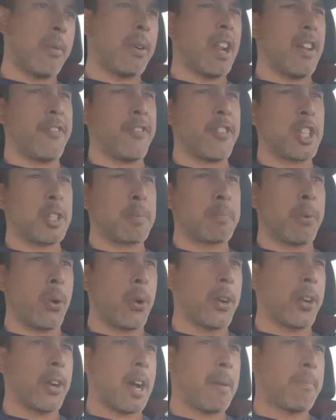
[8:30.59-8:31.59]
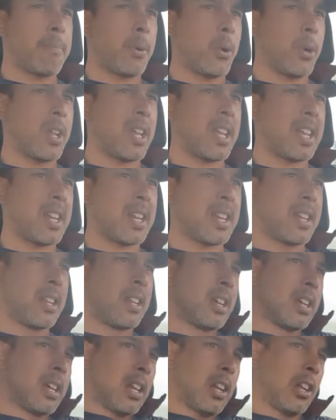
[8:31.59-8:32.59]
When I first bought it, I bought it in
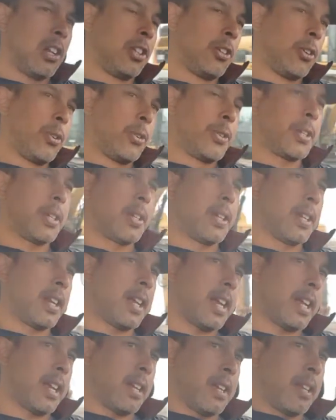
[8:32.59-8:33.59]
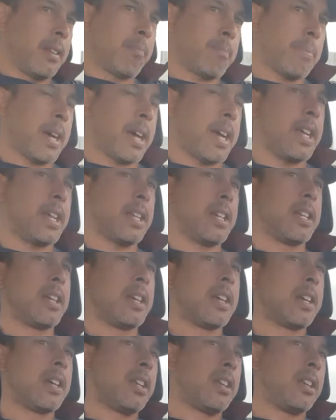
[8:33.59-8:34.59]
Luton and paid
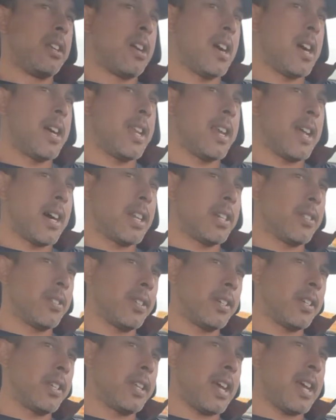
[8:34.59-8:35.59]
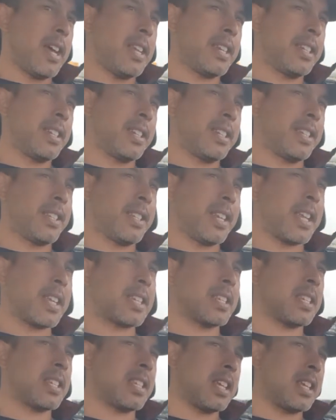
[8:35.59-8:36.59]

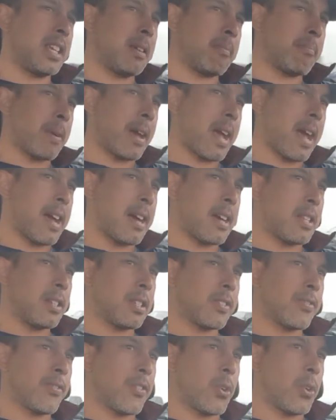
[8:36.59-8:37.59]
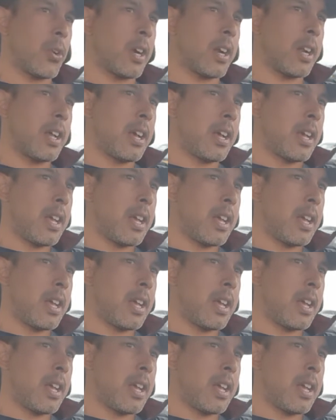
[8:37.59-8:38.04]
£960 for it